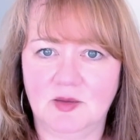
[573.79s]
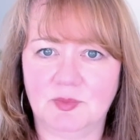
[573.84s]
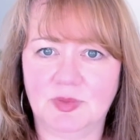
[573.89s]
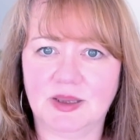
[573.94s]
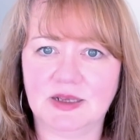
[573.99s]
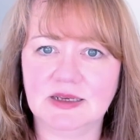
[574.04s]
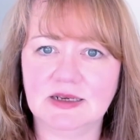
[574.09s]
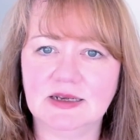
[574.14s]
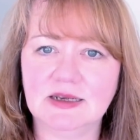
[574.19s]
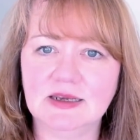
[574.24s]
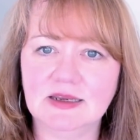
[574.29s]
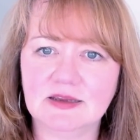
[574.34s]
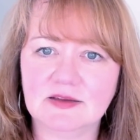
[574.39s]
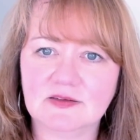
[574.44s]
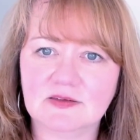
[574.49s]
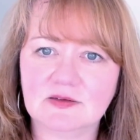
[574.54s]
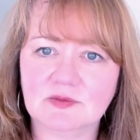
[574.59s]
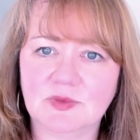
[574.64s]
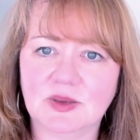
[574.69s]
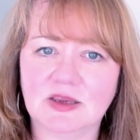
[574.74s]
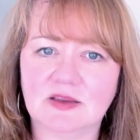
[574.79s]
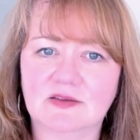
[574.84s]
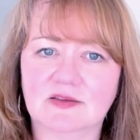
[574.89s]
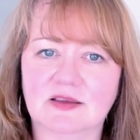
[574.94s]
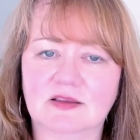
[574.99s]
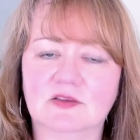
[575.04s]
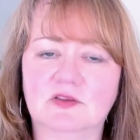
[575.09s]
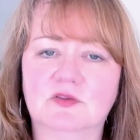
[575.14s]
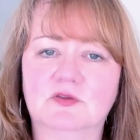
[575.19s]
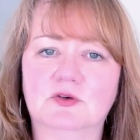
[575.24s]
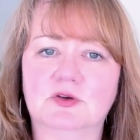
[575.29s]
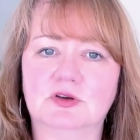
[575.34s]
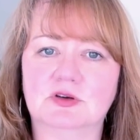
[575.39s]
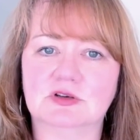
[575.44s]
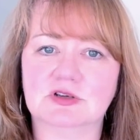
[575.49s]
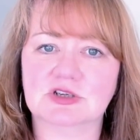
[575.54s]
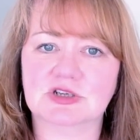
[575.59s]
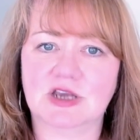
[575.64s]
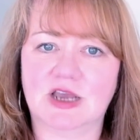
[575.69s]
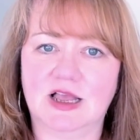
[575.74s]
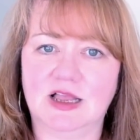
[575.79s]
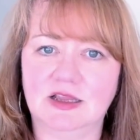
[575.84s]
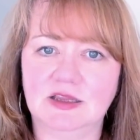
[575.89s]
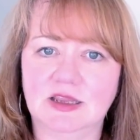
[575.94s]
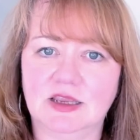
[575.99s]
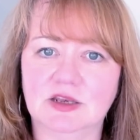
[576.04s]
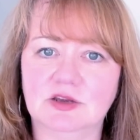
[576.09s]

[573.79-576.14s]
but it needs to make sense for your child,